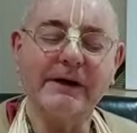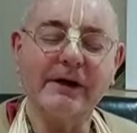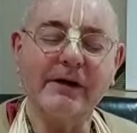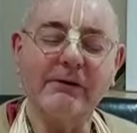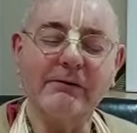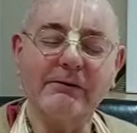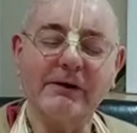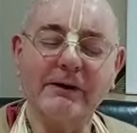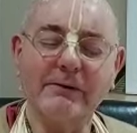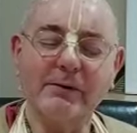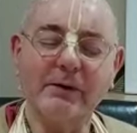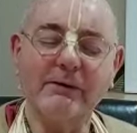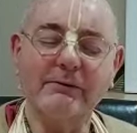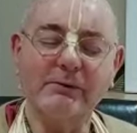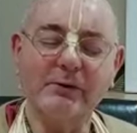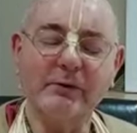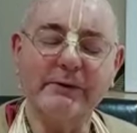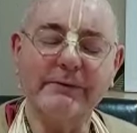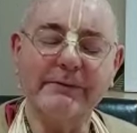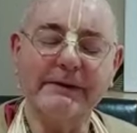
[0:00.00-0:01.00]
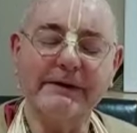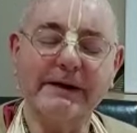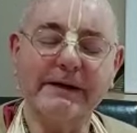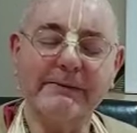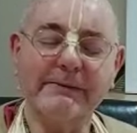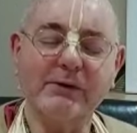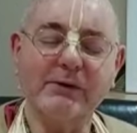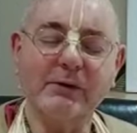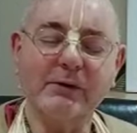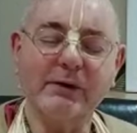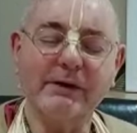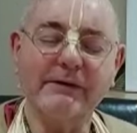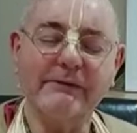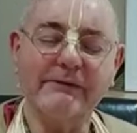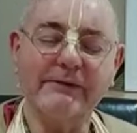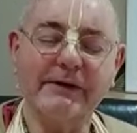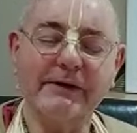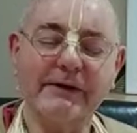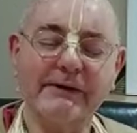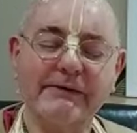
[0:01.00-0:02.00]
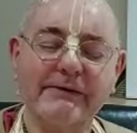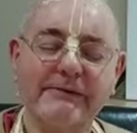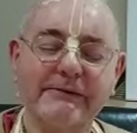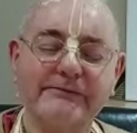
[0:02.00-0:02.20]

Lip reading: Only when we become qualified.